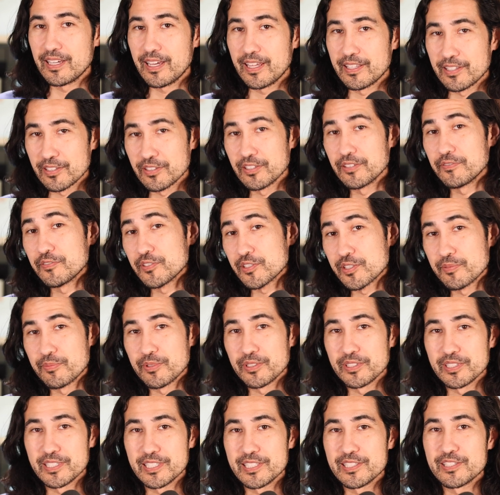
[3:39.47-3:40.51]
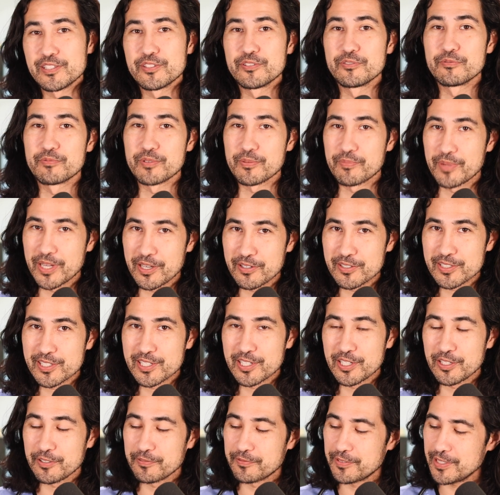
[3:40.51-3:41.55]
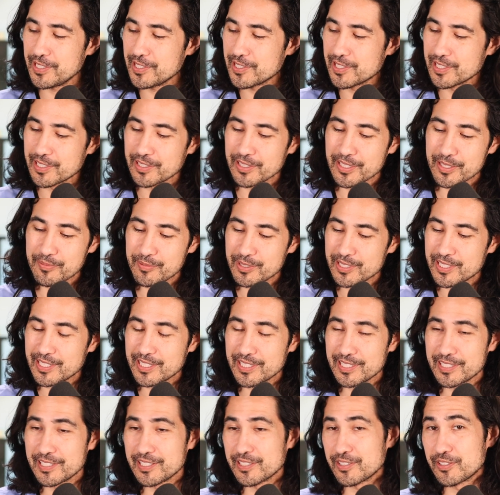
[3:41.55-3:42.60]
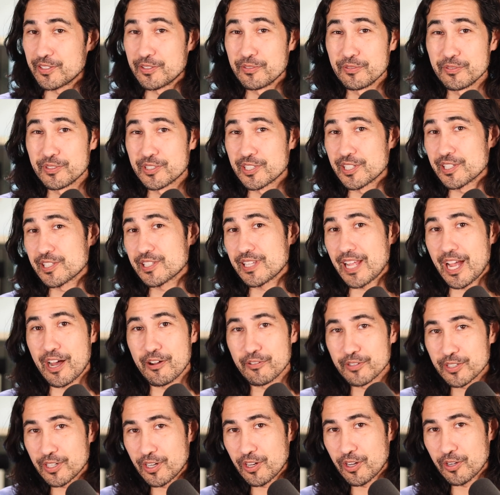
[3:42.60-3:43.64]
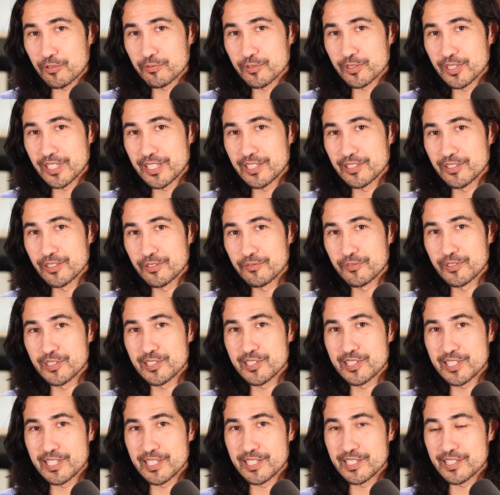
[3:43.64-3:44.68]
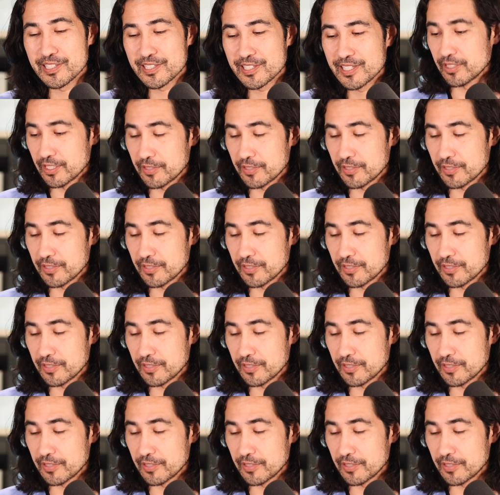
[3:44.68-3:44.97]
And the liver's ability to repair itself isn't limited to just alcohol-related liver disease.